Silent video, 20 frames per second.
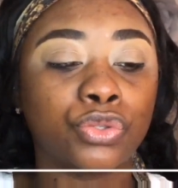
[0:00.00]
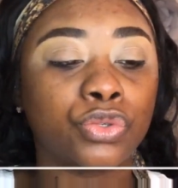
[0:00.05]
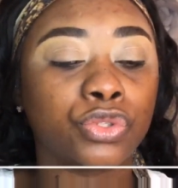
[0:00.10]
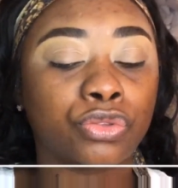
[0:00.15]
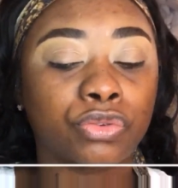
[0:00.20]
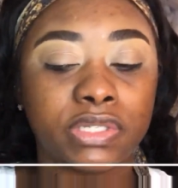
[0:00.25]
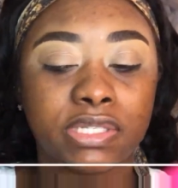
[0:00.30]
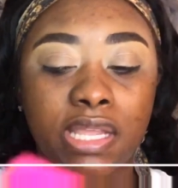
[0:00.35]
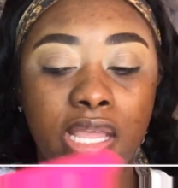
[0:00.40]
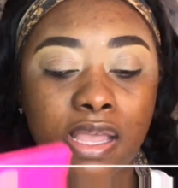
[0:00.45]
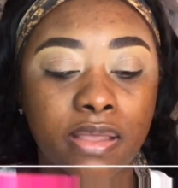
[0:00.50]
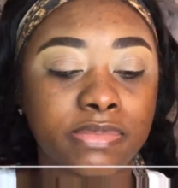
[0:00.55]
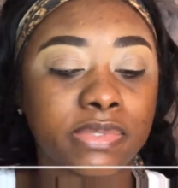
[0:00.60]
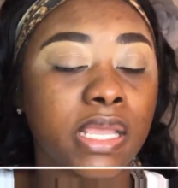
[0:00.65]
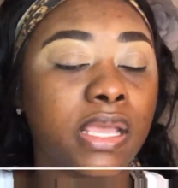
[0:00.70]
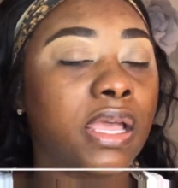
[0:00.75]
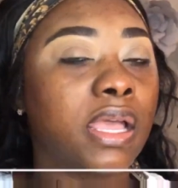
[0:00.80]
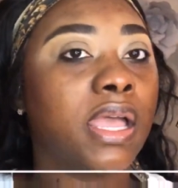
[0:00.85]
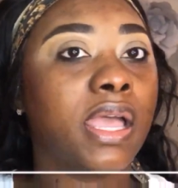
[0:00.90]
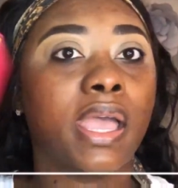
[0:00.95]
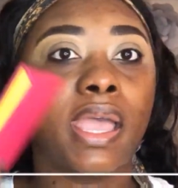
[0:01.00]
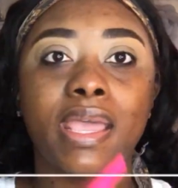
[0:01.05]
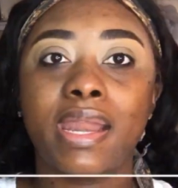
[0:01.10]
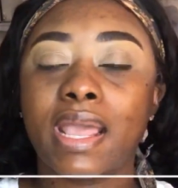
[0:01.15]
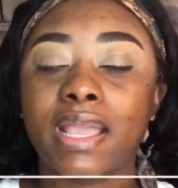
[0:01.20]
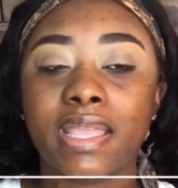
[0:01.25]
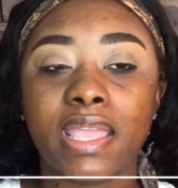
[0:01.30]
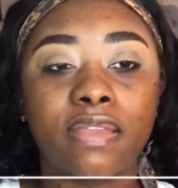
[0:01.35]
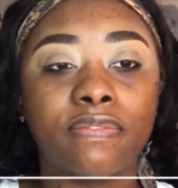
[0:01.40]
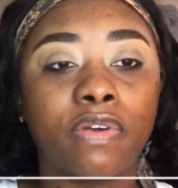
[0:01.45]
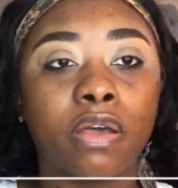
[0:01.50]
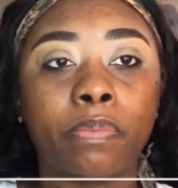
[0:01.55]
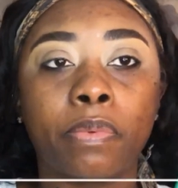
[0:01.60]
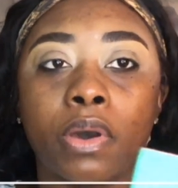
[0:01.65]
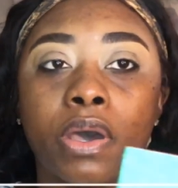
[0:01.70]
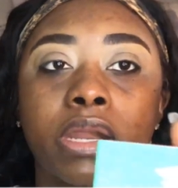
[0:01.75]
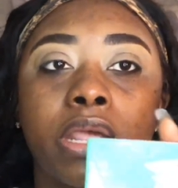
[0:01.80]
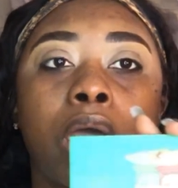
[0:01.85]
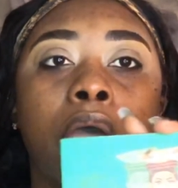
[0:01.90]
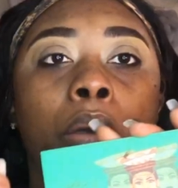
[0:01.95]
or 3 times, and I gave up
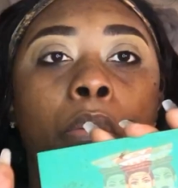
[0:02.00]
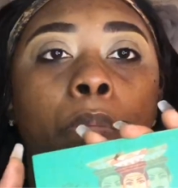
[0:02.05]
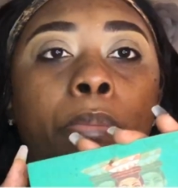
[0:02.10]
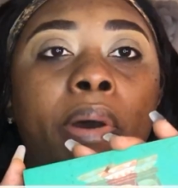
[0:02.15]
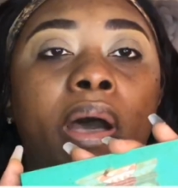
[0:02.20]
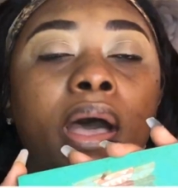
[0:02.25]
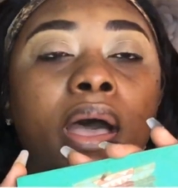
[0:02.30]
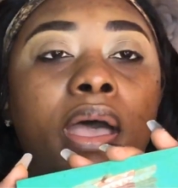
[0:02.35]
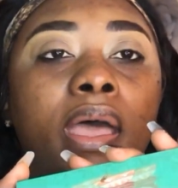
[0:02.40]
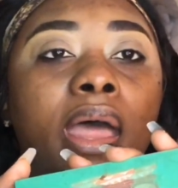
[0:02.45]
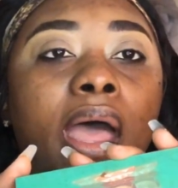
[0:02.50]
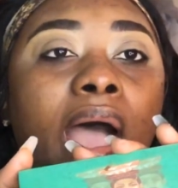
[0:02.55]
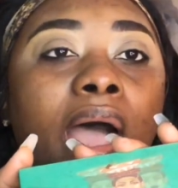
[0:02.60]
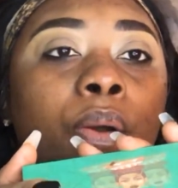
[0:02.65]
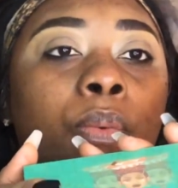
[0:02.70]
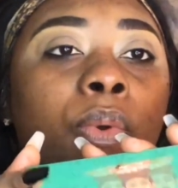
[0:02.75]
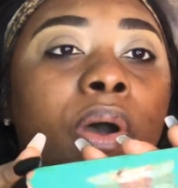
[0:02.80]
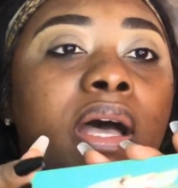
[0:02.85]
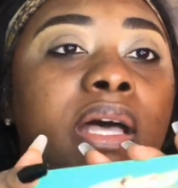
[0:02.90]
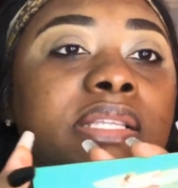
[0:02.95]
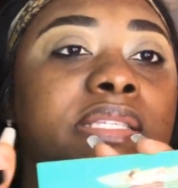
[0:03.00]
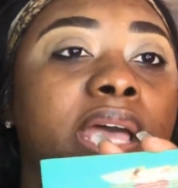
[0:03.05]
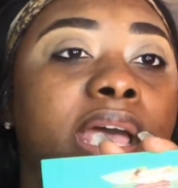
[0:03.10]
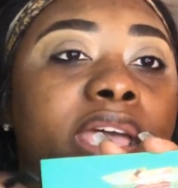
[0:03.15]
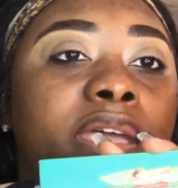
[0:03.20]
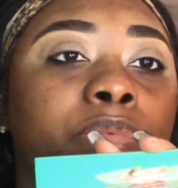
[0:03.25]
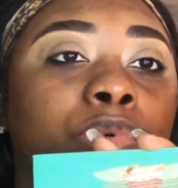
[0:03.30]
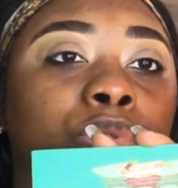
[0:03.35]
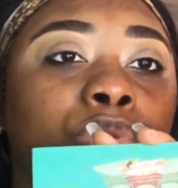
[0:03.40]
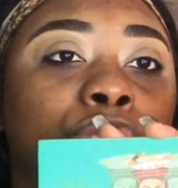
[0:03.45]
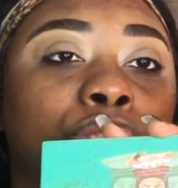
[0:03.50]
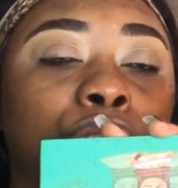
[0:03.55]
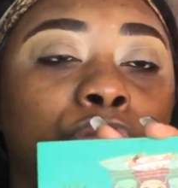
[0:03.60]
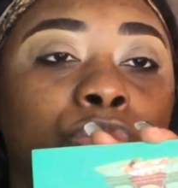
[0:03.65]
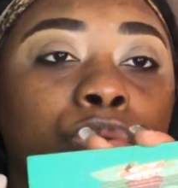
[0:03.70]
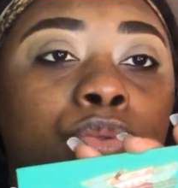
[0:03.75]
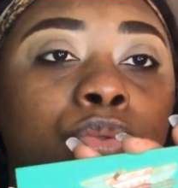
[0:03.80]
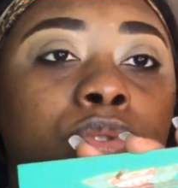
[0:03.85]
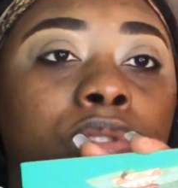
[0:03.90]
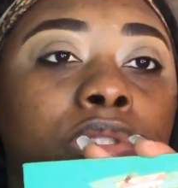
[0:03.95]
on it. But I was able
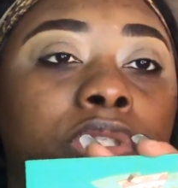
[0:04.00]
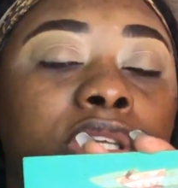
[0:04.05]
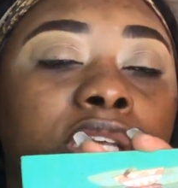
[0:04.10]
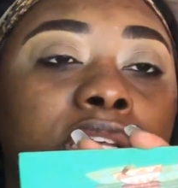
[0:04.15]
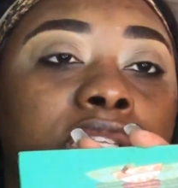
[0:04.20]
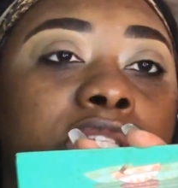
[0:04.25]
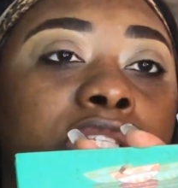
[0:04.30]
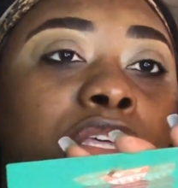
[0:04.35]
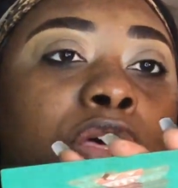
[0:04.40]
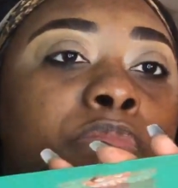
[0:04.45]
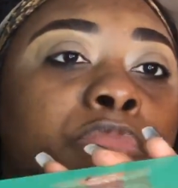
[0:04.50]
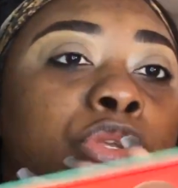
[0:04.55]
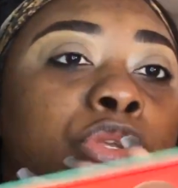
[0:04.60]
to get some